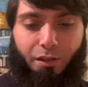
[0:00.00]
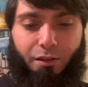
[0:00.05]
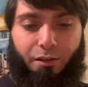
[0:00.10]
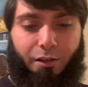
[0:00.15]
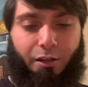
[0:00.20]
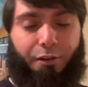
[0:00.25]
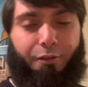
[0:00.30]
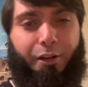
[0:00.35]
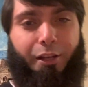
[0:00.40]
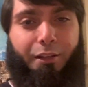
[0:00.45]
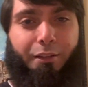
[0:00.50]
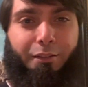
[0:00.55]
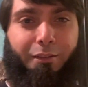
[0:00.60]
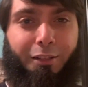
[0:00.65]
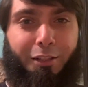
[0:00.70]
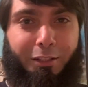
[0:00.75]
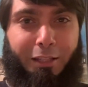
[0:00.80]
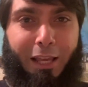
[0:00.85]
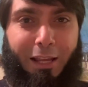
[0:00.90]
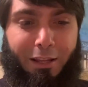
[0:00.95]
All right, they're
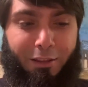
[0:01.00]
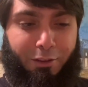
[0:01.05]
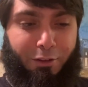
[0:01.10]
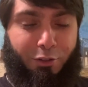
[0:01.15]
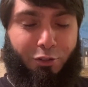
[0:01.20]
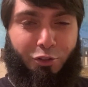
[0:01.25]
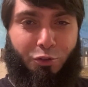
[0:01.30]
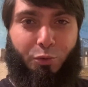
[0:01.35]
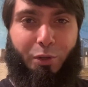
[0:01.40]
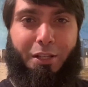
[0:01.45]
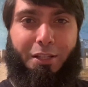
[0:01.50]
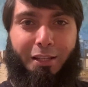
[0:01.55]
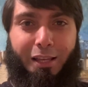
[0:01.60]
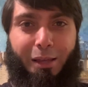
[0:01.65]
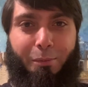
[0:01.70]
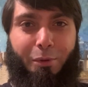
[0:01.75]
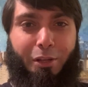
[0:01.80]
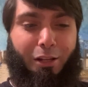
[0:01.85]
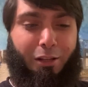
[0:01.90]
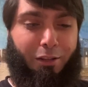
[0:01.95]
taking their sweet time
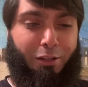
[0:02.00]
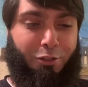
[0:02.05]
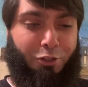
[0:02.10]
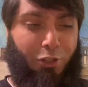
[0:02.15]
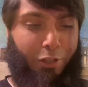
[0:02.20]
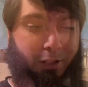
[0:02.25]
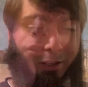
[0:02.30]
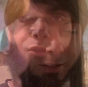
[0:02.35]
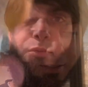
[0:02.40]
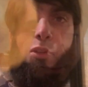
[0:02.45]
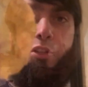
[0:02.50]
eating the chickens. We're